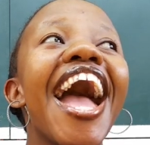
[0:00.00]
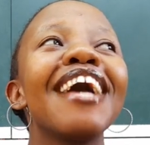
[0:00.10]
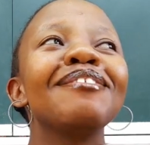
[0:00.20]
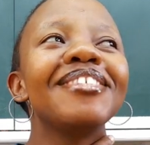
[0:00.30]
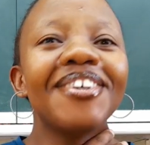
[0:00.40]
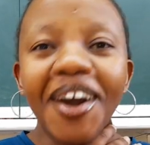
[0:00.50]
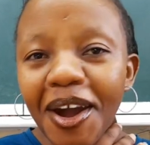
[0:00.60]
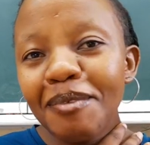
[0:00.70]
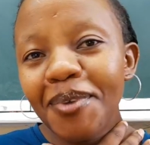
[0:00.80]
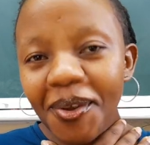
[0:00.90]
I'm so
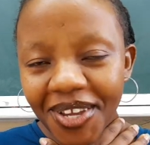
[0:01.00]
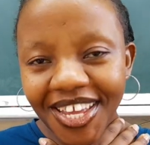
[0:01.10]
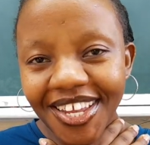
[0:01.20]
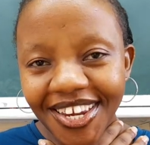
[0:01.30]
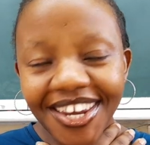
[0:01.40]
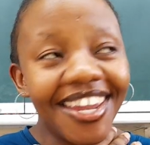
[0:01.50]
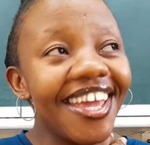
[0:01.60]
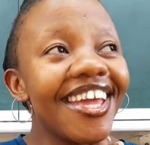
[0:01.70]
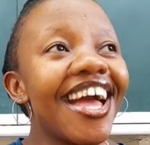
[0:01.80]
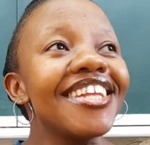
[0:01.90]
heartbroken.
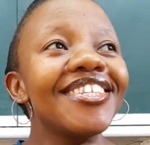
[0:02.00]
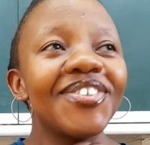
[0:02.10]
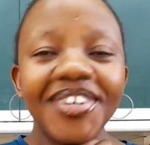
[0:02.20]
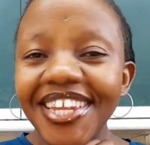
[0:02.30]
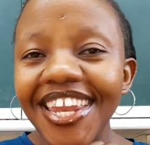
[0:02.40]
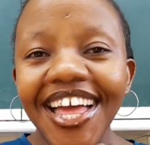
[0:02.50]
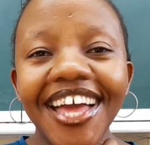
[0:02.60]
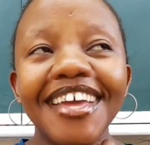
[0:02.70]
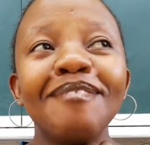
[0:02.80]
Like, I don't wanna lie.